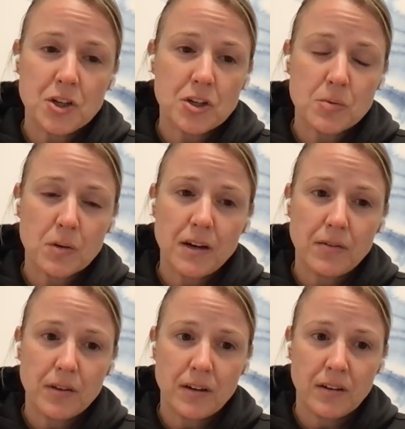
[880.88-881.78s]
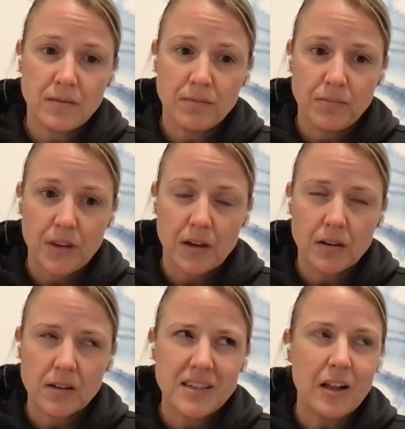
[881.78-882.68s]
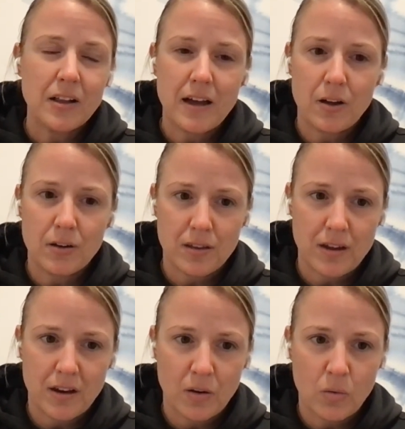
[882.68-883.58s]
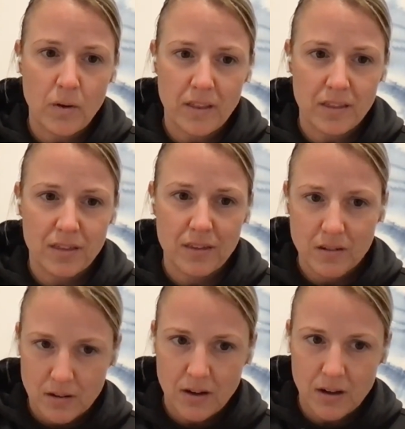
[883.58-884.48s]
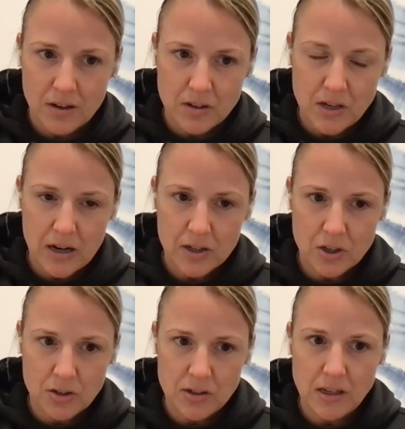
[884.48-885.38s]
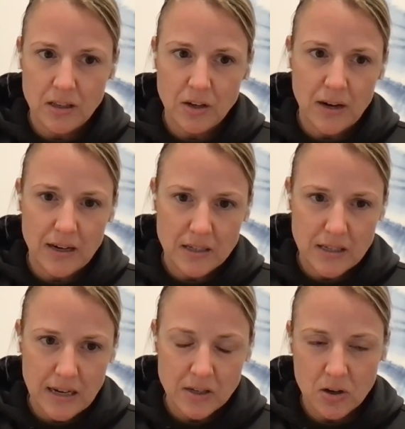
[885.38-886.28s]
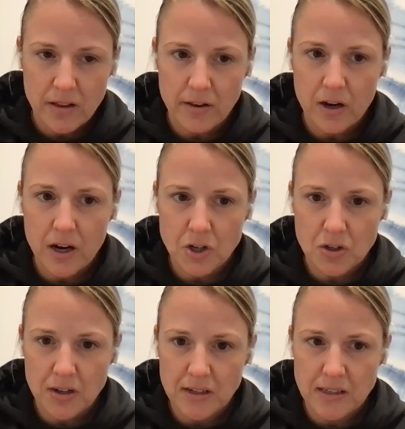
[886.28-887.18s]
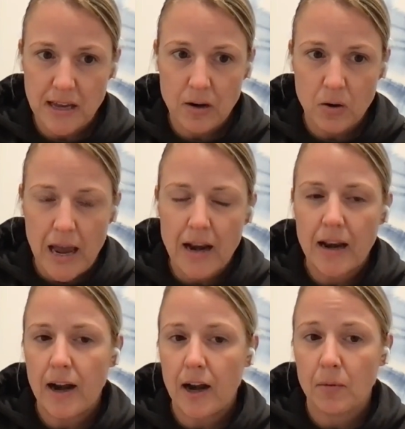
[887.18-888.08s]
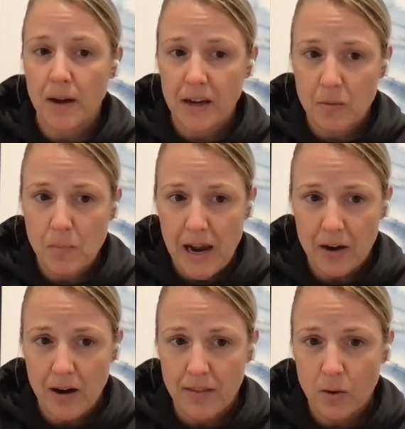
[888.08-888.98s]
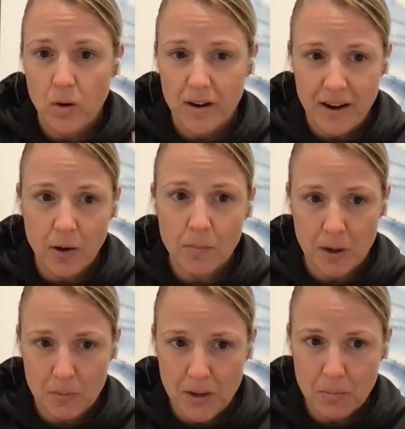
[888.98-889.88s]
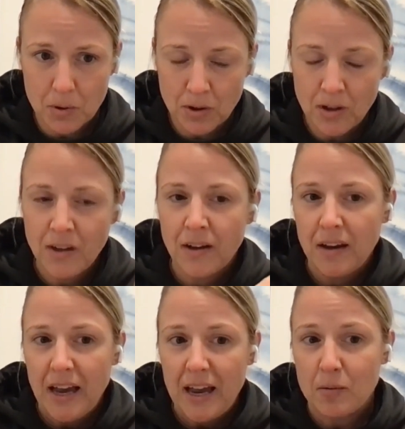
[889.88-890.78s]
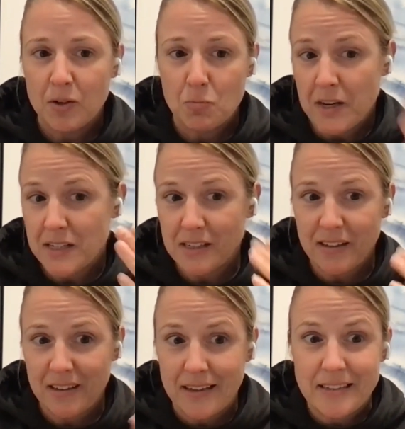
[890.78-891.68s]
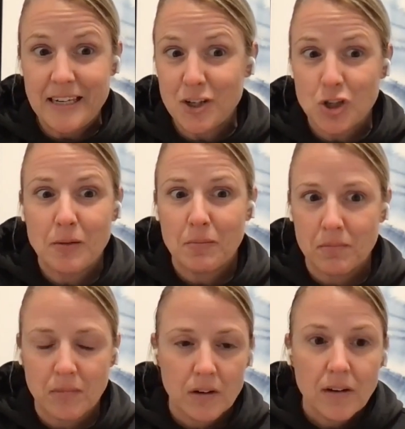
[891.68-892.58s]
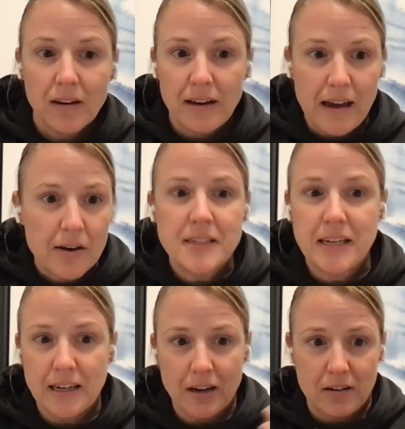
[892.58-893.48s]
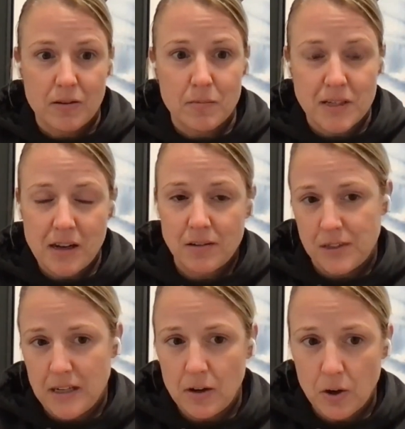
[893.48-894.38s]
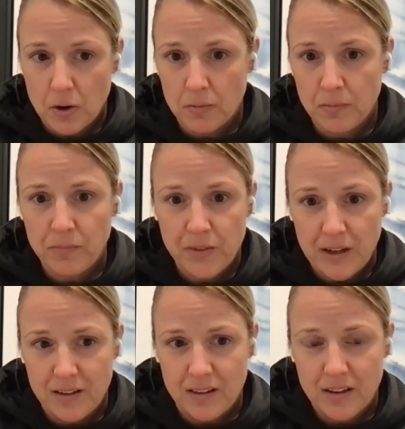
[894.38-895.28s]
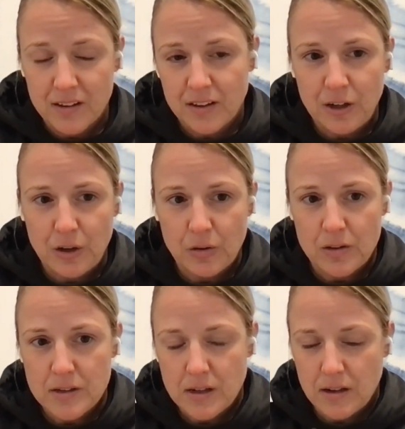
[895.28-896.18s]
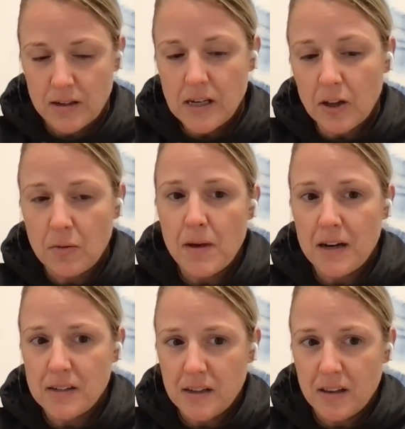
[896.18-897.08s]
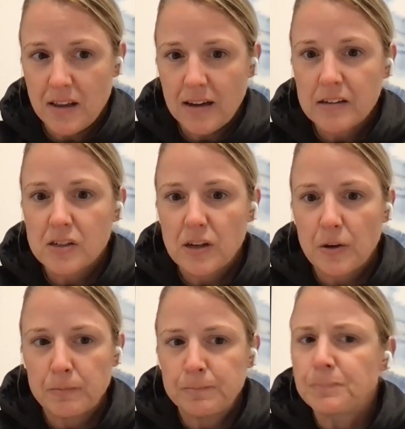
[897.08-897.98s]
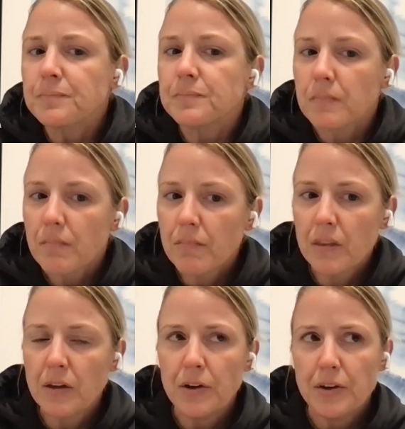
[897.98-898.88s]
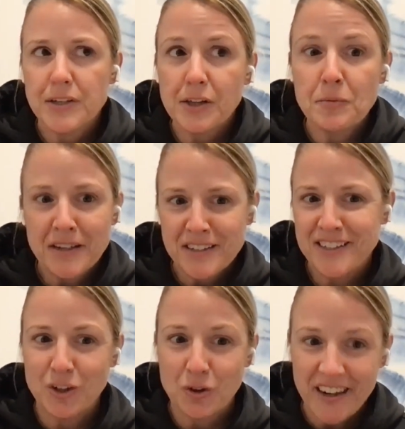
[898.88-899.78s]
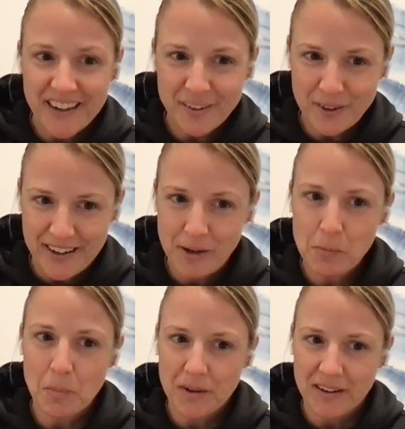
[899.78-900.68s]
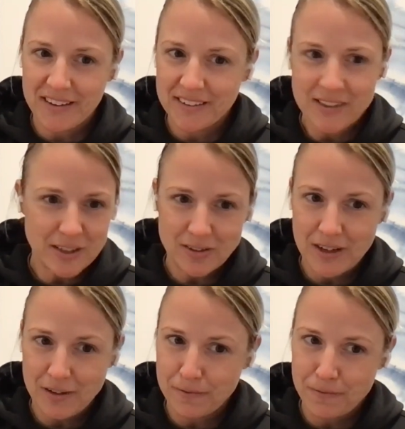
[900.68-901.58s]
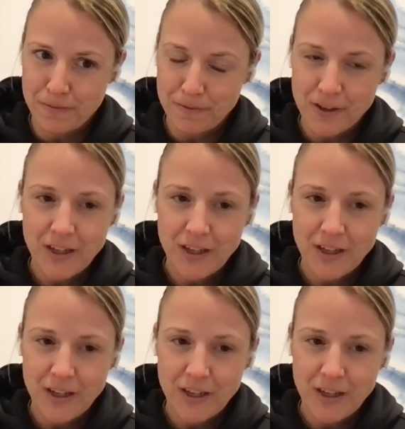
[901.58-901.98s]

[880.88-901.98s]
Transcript: patients were even telehealthing with doctors in the United States or other countries that had an Iranian background that wanted to help their people and basically like teach them how to take care of themselves at home via, this telemedicine thing. So telemedicine, great, right? But if